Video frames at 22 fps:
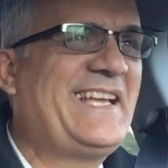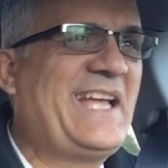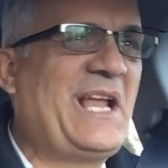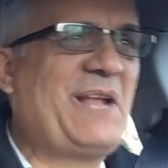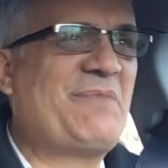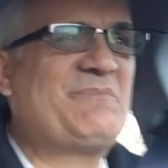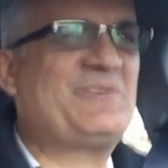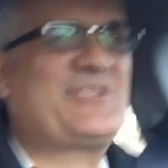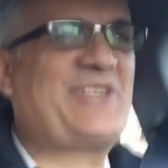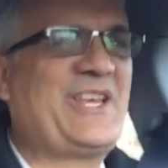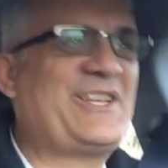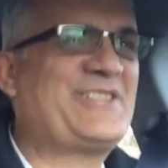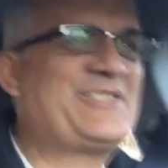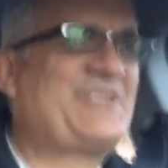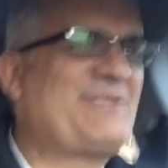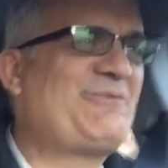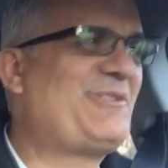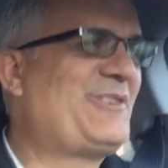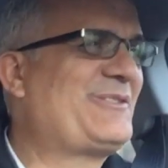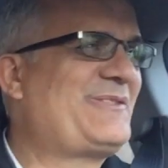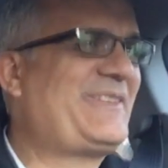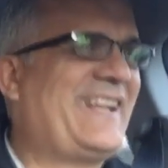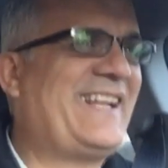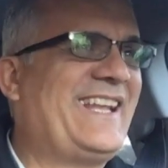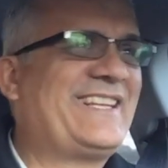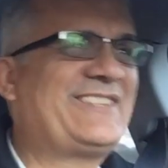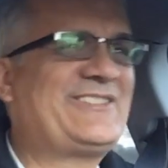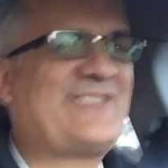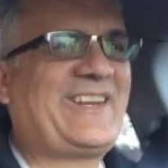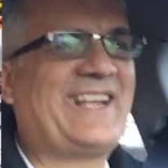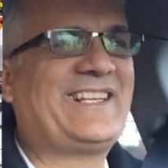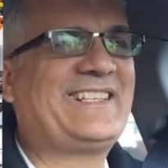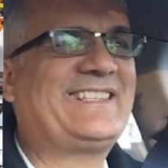Help me change the world one
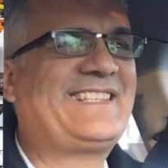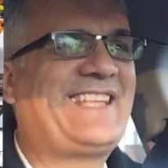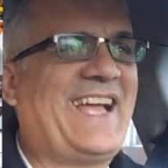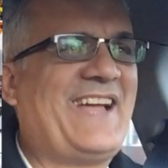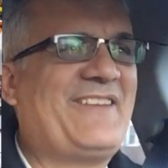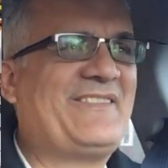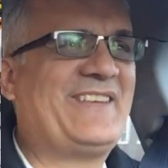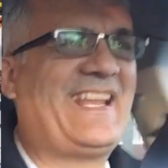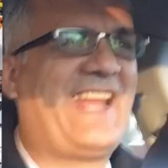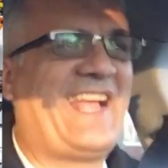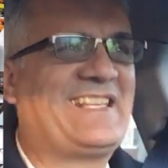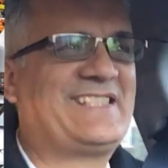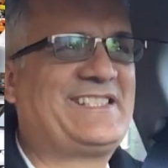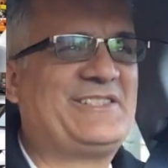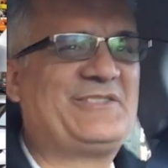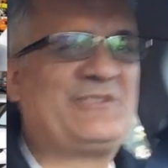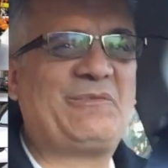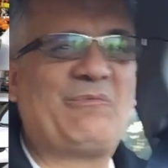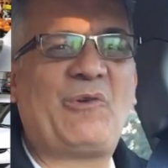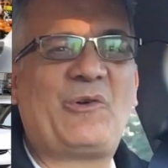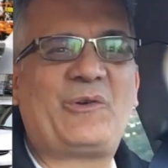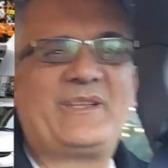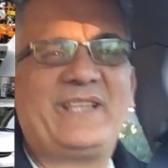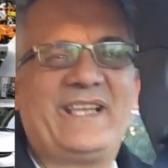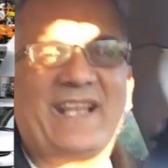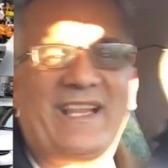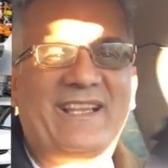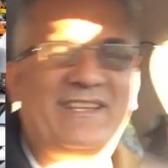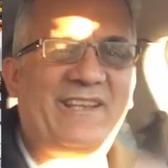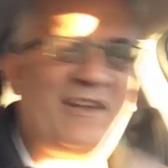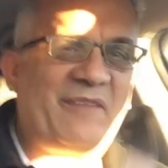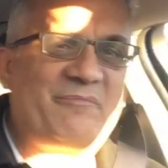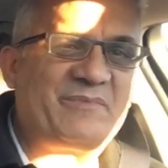electric car at a time. And I'll see you tomorrow with
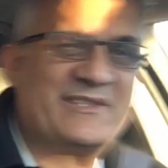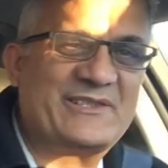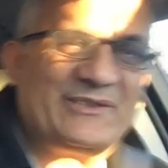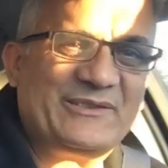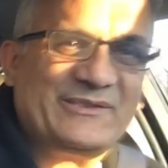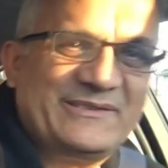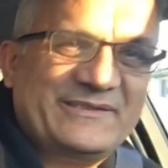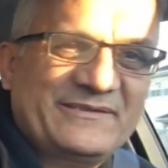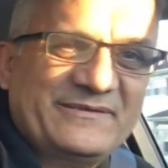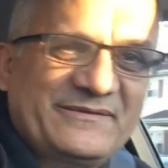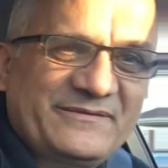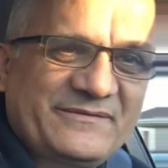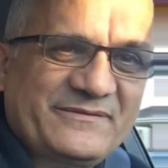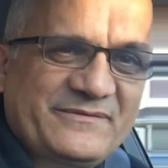another episode.